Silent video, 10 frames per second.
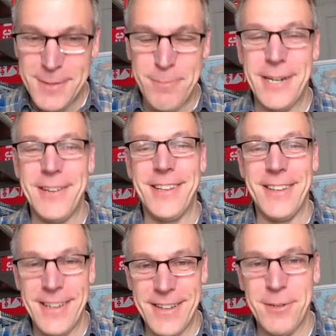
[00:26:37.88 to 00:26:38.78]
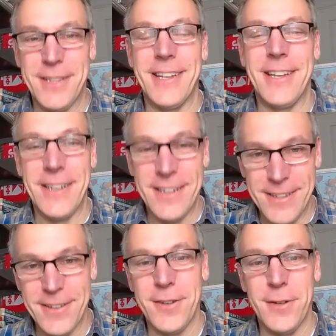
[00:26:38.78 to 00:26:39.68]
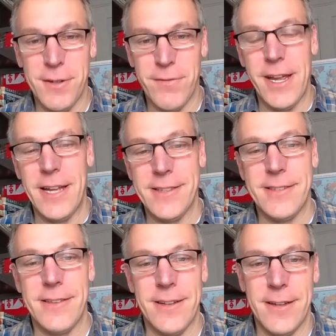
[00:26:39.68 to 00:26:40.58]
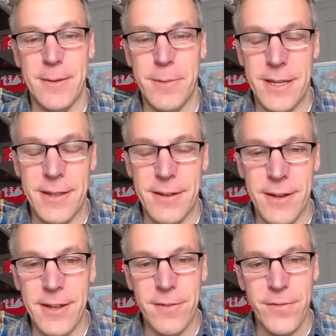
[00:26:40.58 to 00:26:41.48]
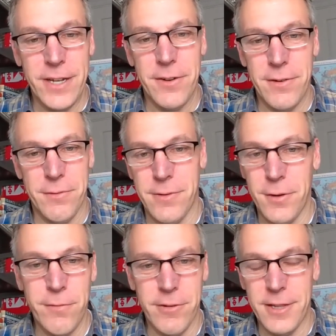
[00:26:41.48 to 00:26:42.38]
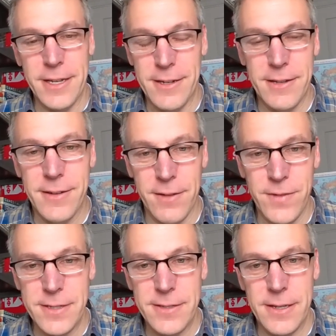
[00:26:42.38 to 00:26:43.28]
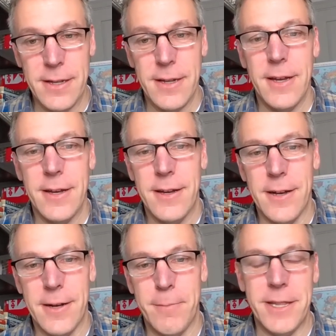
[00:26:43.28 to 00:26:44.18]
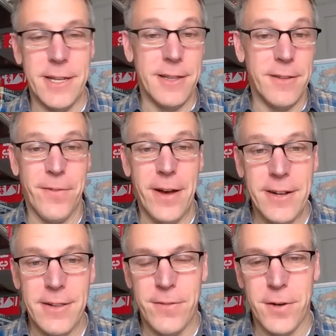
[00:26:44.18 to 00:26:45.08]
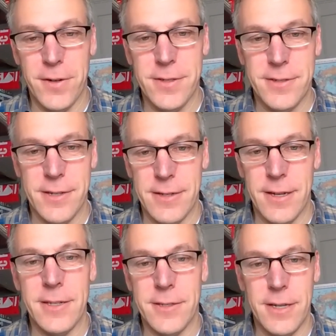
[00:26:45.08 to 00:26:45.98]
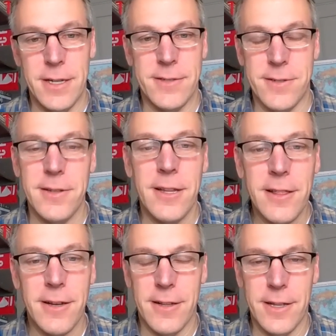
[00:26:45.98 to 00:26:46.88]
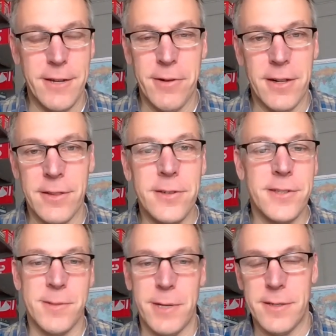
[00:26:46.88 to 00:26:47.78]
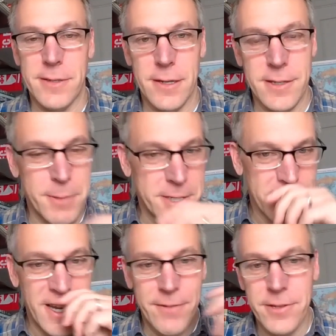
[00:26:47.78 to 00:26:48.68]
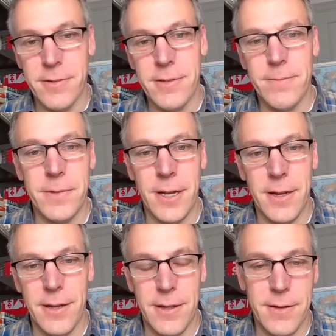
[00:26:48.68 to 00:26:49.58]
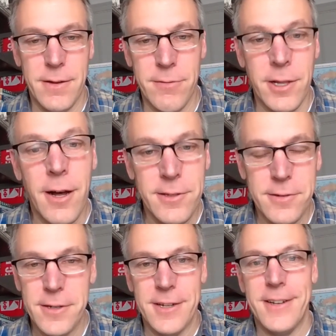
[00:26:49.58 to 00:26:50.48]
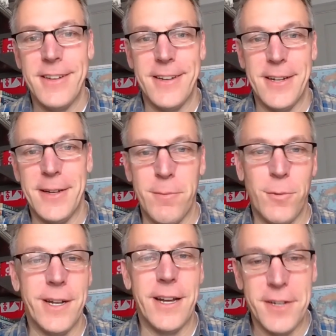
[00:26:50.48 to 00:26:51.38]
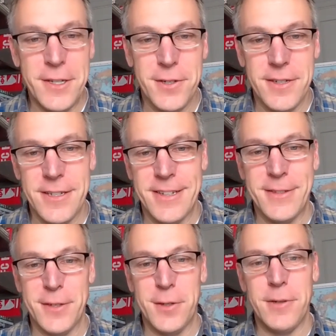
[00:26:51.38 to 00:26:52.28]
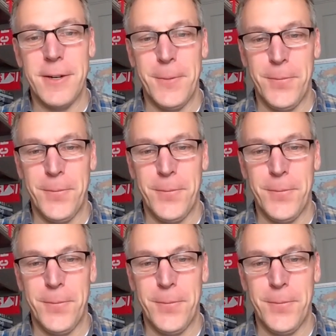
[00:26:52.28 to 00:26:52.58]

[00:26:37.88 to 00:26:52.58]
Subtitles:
barely did what they needed to do to advance, and none of their victories were overly convincing. And then in the final, of course, it certainly looked like they were going to lose, especially after Ronaldo went out injured. And so